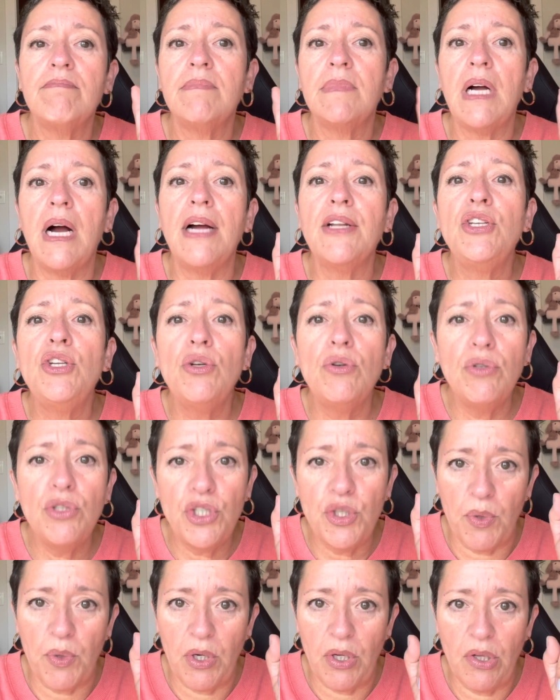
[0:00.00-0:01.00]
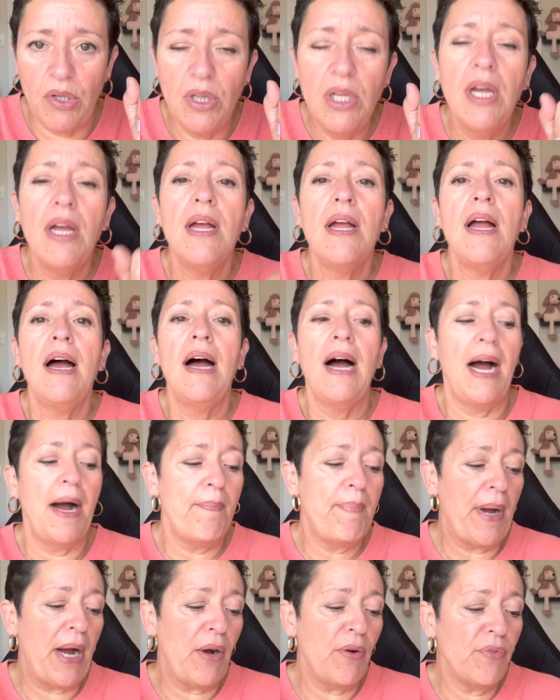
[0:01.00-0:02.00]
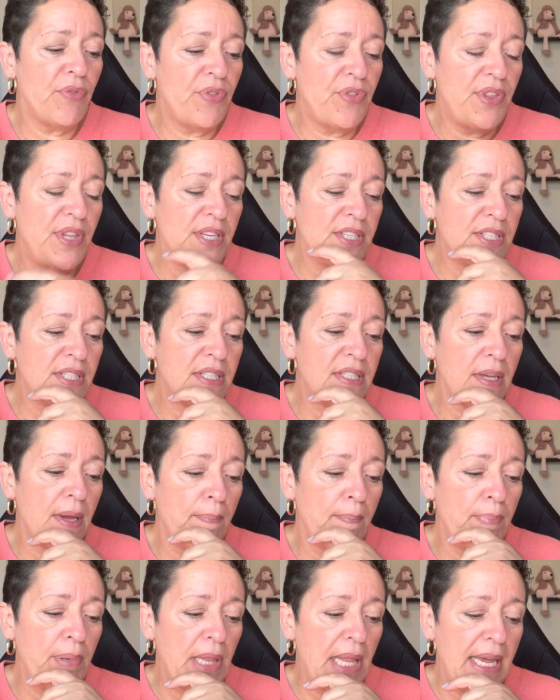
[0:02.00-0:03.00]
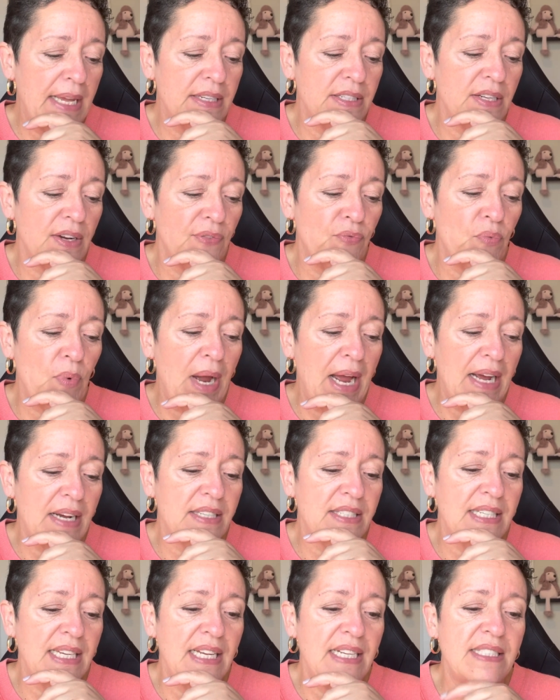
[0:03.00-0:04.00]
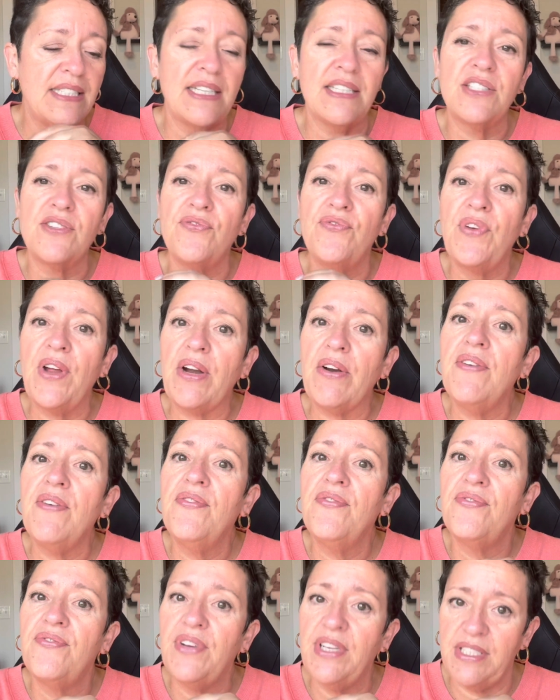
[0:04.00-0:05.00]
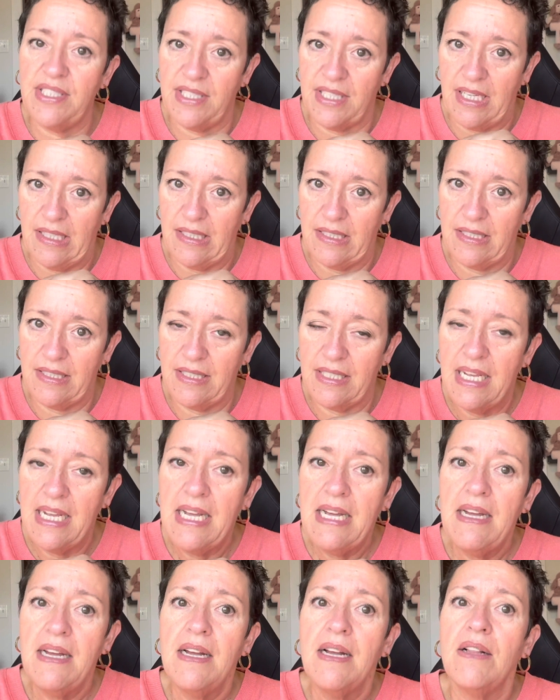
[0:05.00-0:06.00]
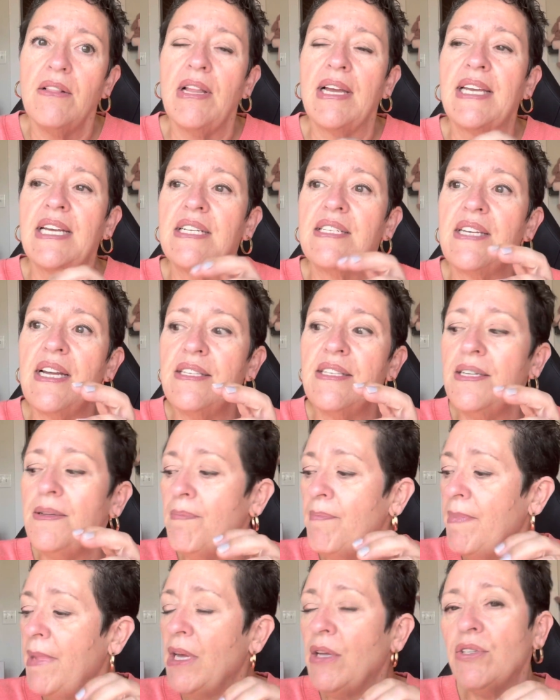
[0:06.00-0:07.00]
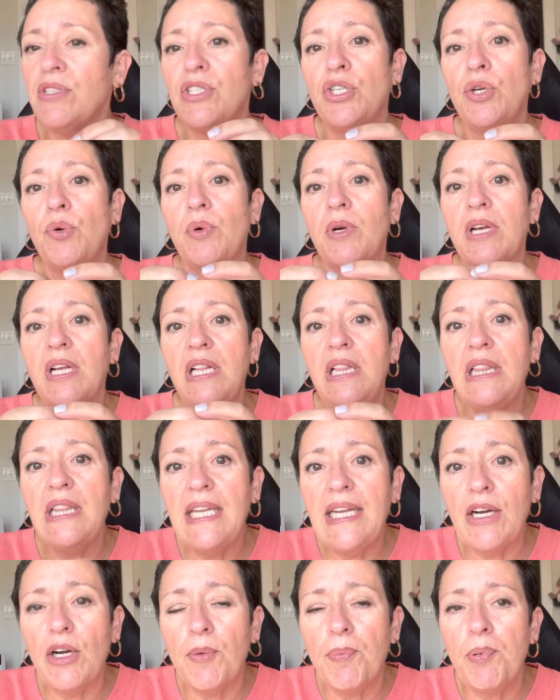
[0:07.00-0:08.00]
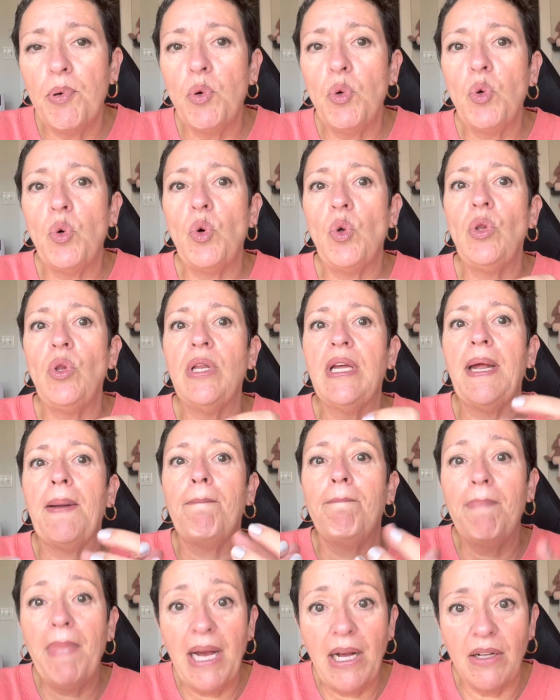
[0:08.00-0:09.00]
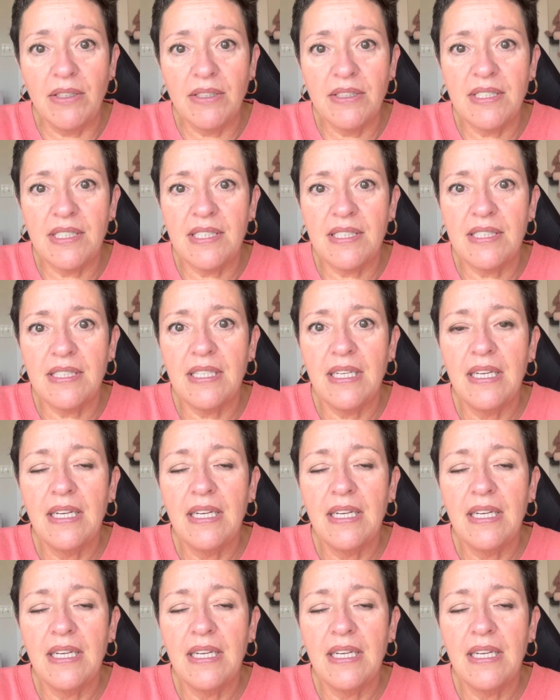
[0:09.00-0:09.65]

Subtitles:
unusual about this blend of wax is it's very viscous. Like, it doesn't melt to a clear pool. It melts,